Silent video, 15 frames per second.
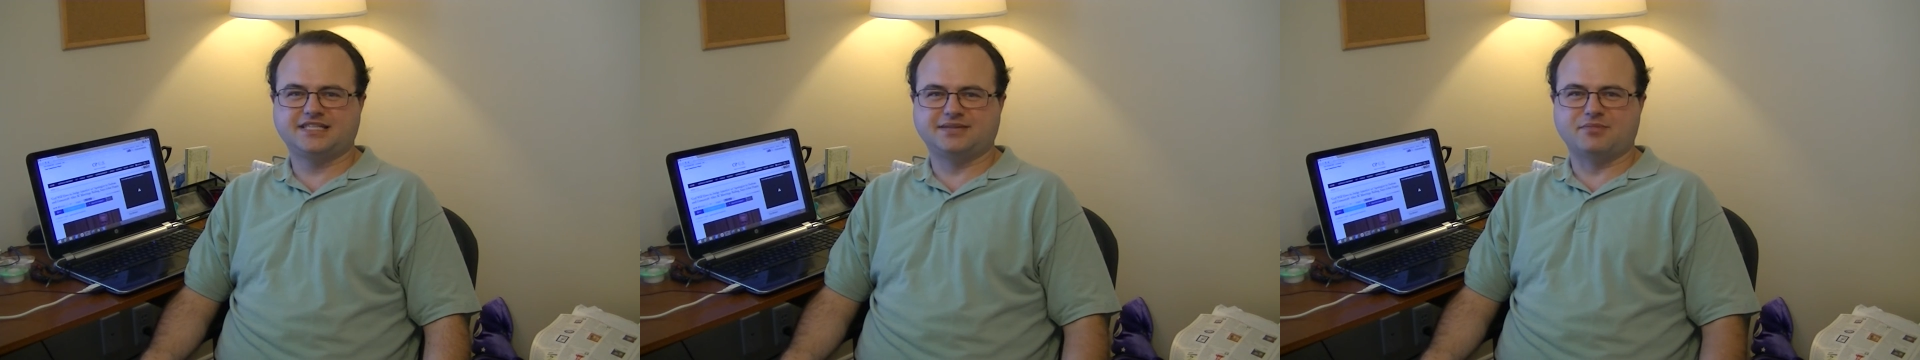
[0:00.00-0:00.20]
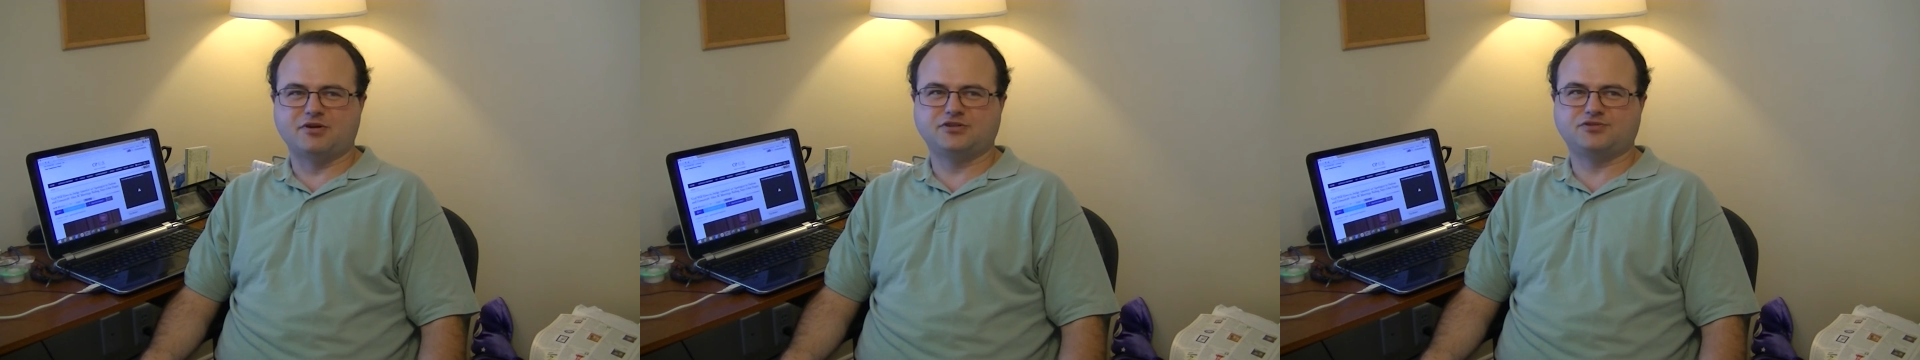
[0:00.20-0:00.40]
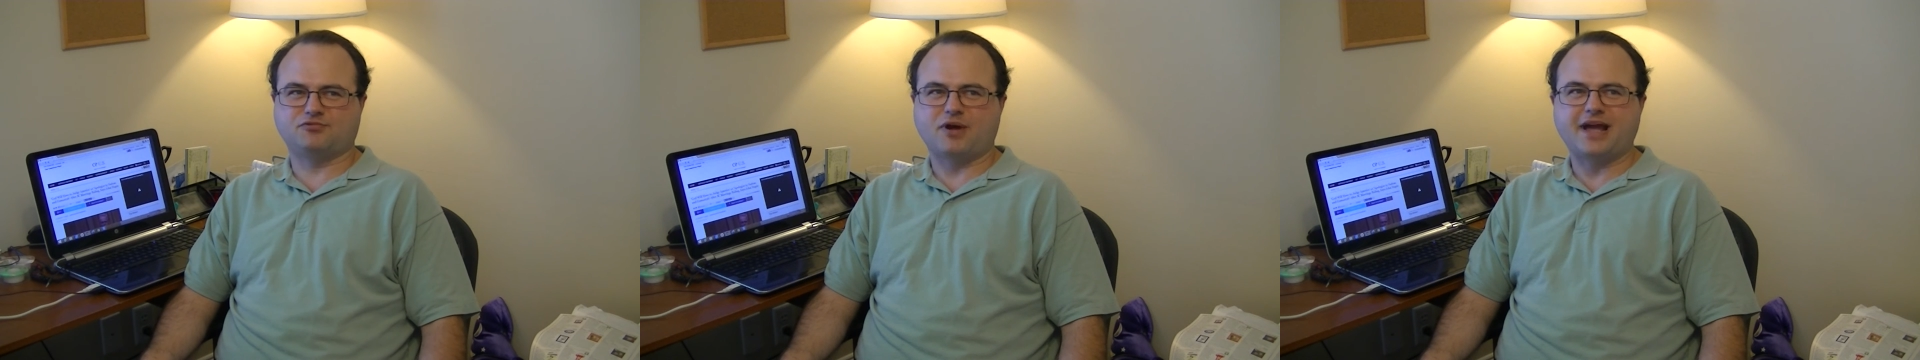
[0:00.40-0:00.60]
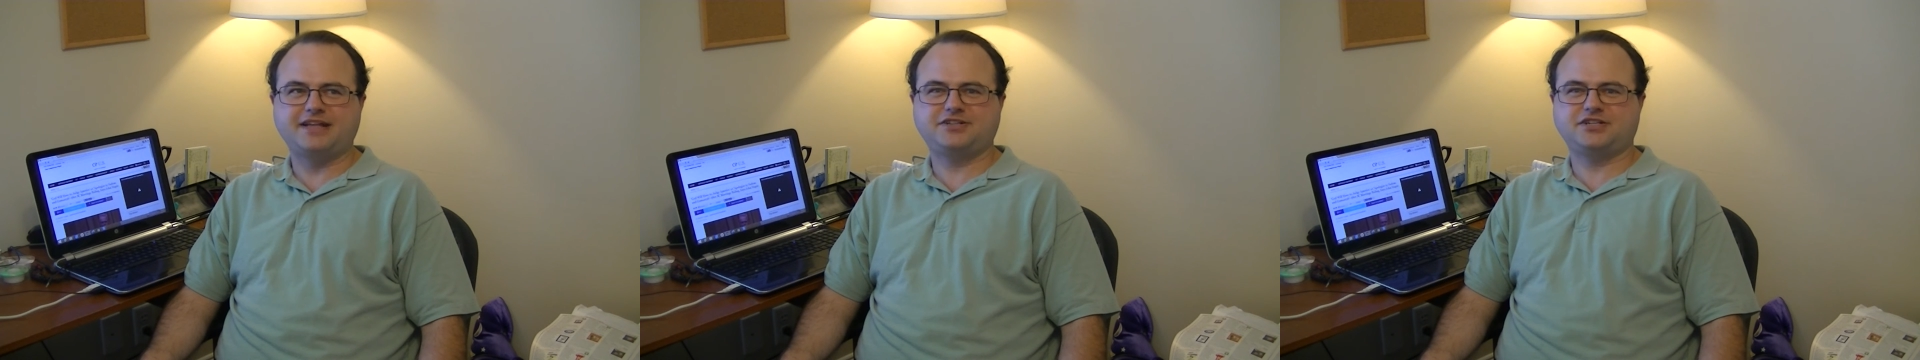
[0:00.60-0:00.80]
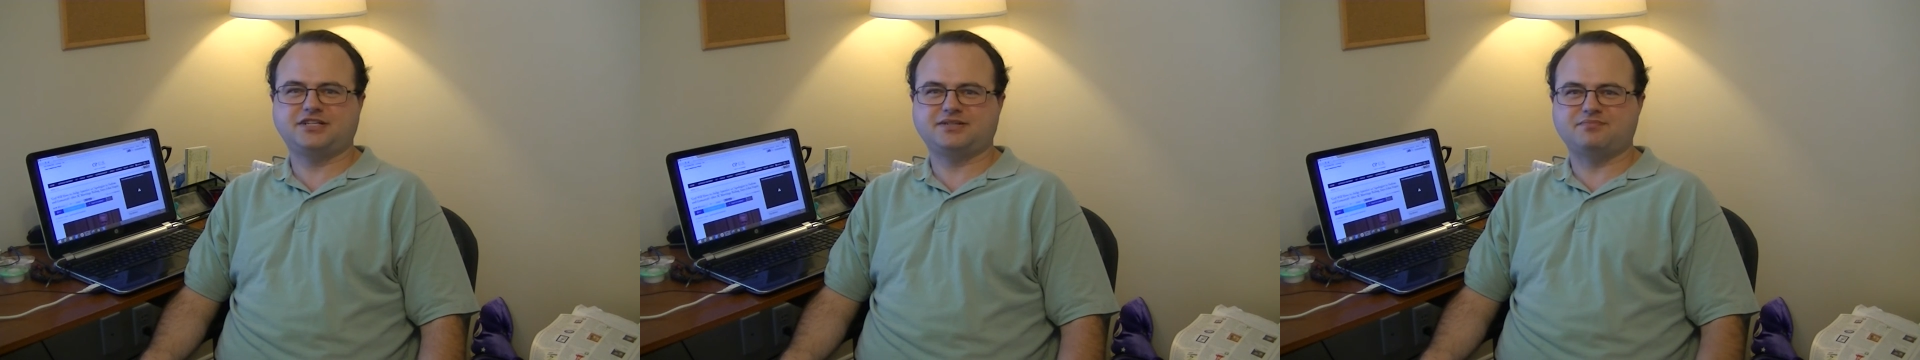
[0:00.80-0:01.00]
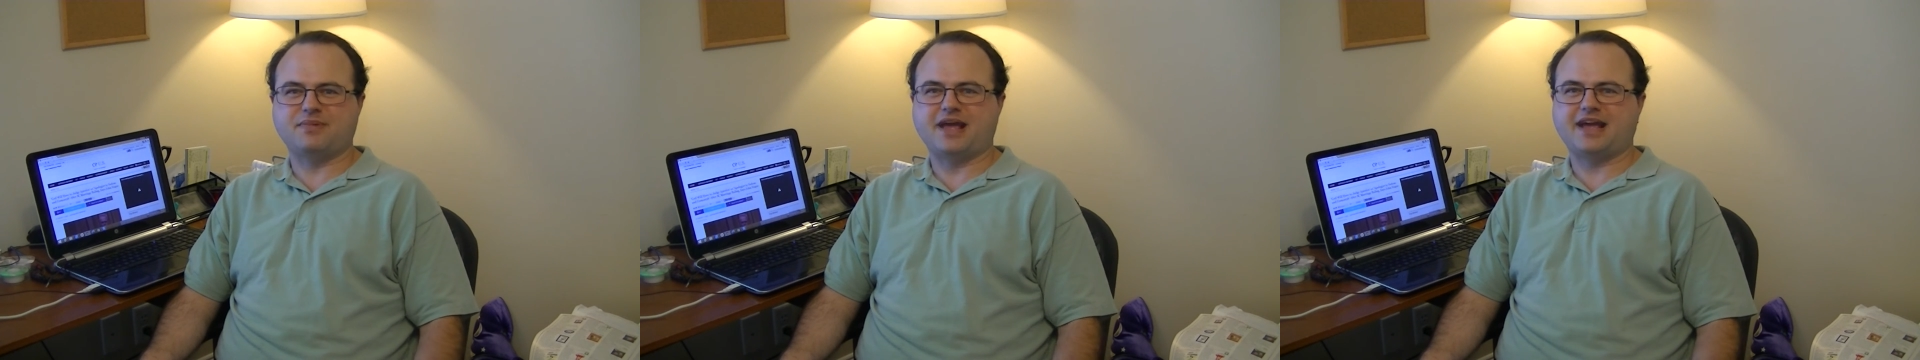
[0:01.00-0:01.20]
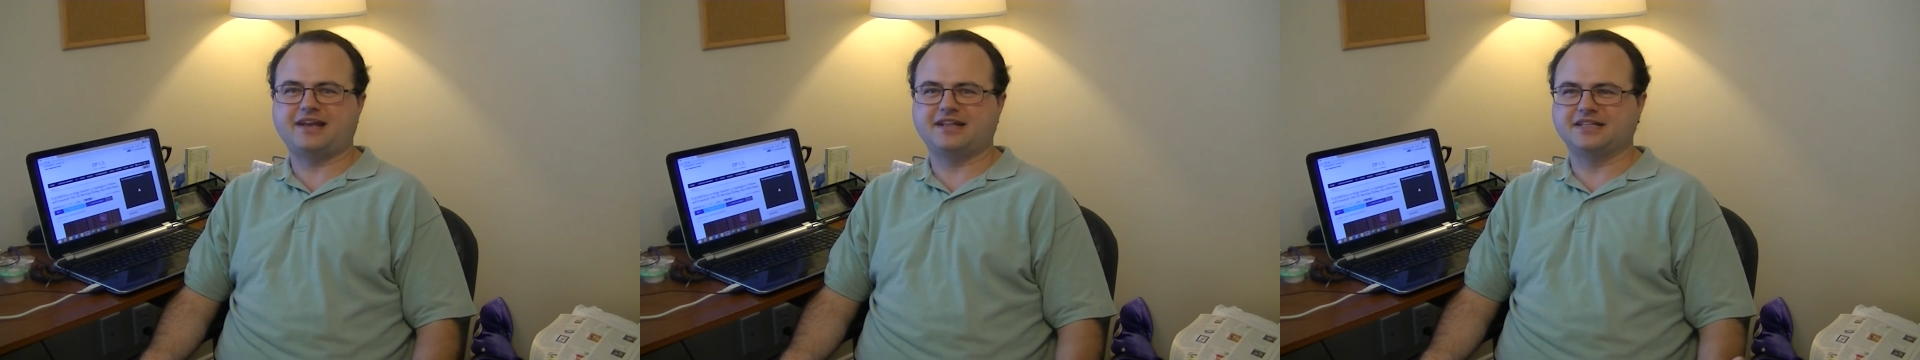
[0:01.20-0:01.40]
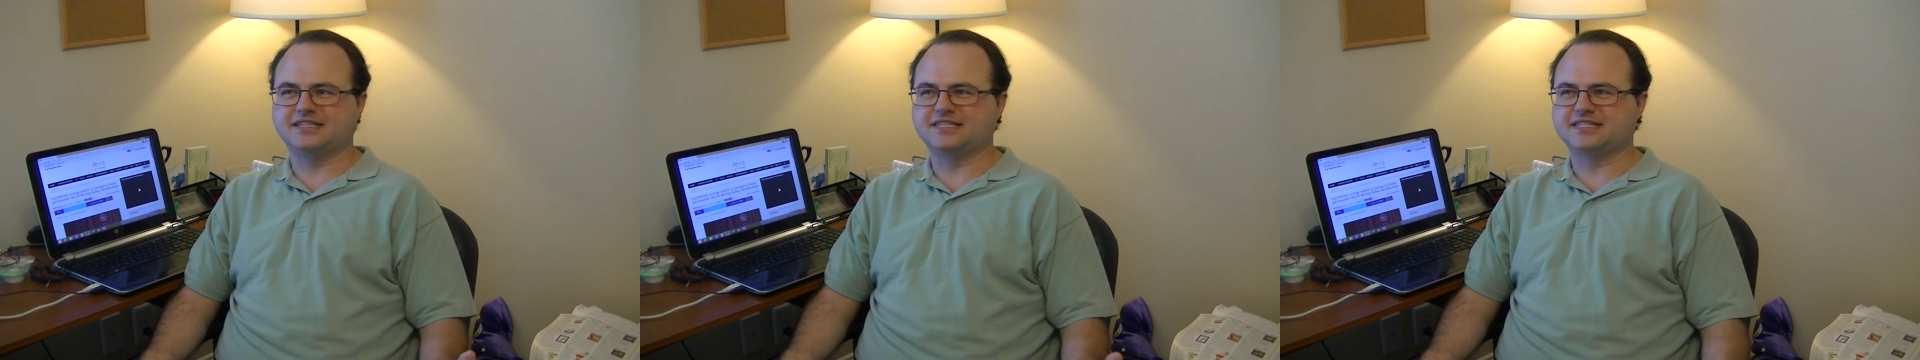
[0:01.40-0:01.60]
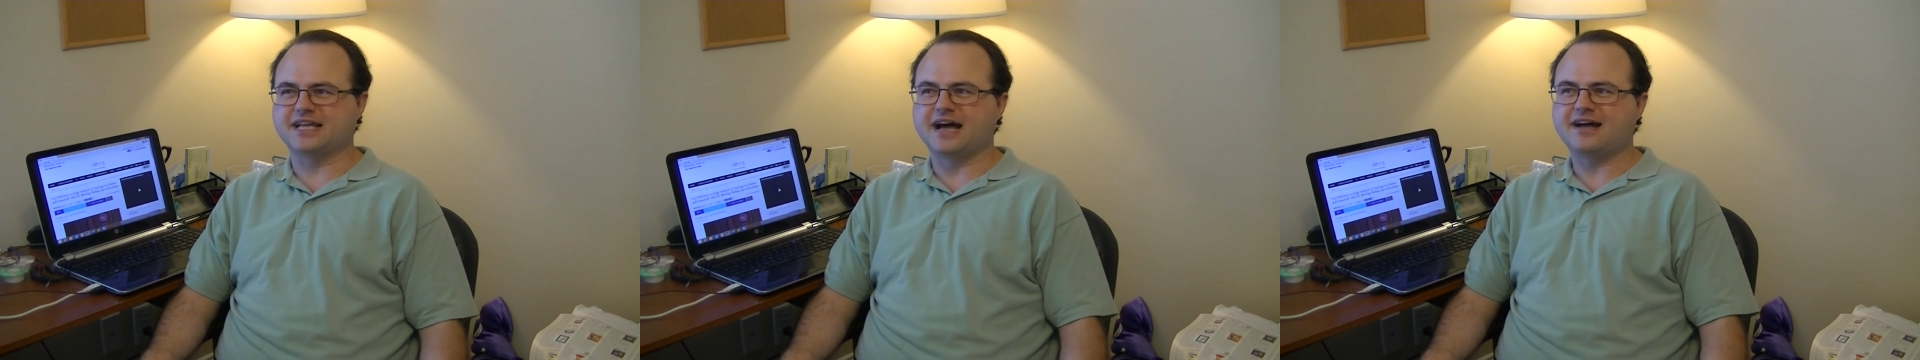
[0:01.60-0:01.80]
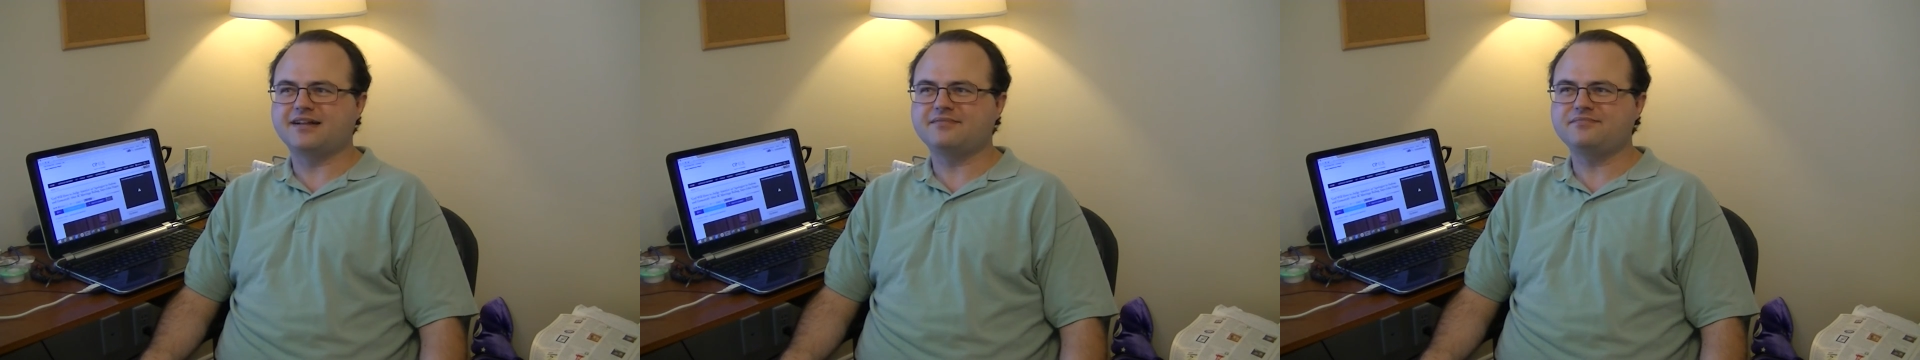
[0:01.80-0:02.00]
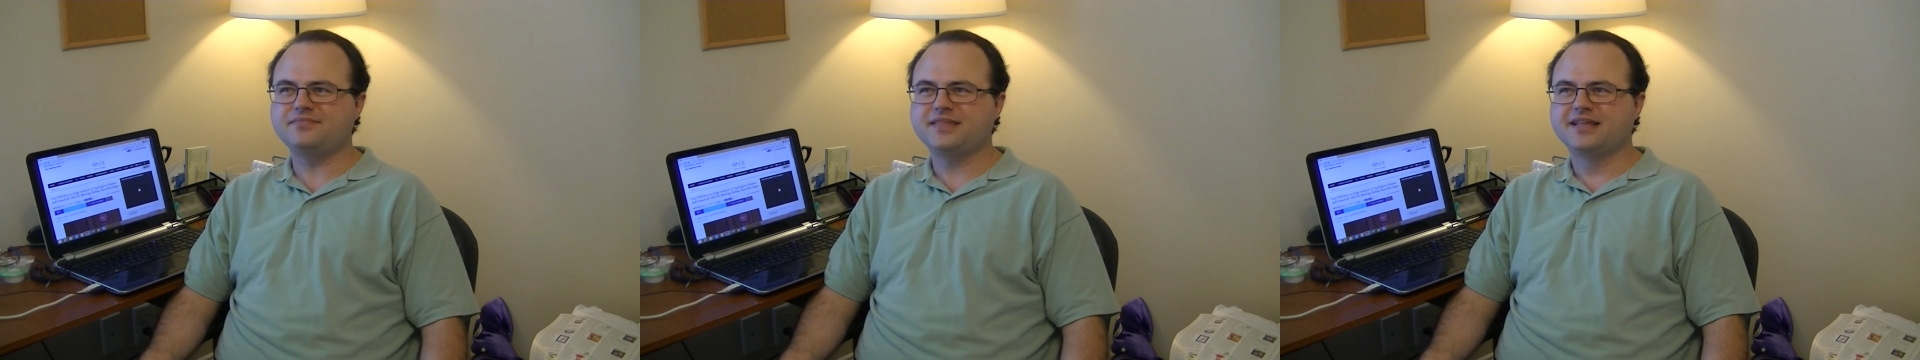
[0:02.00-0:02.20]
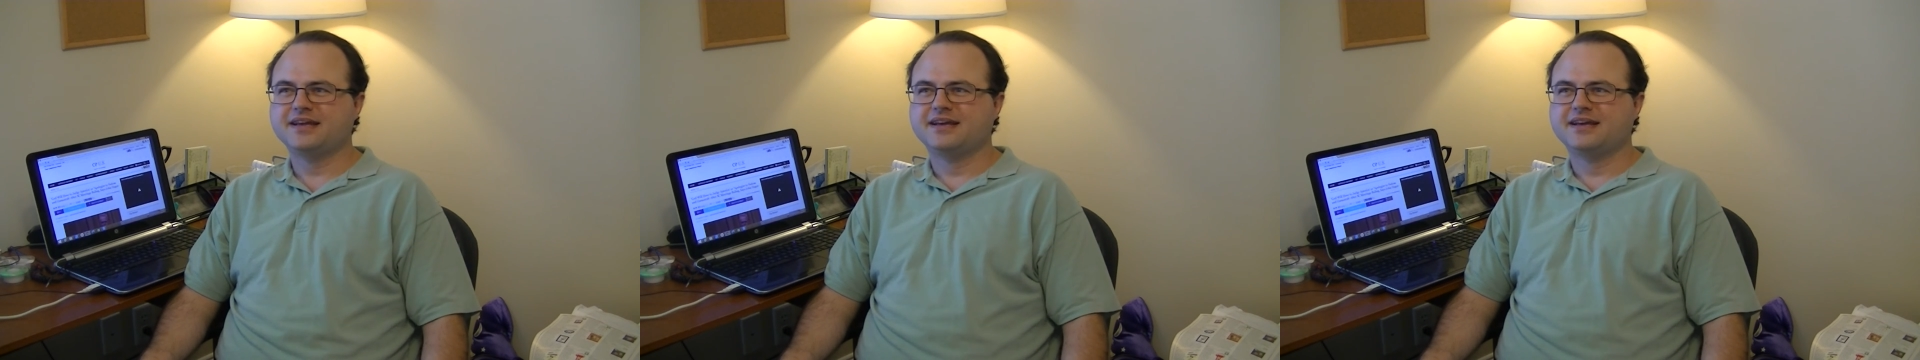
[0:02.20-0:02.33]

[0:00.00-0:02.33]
the most righteous man in Sodom?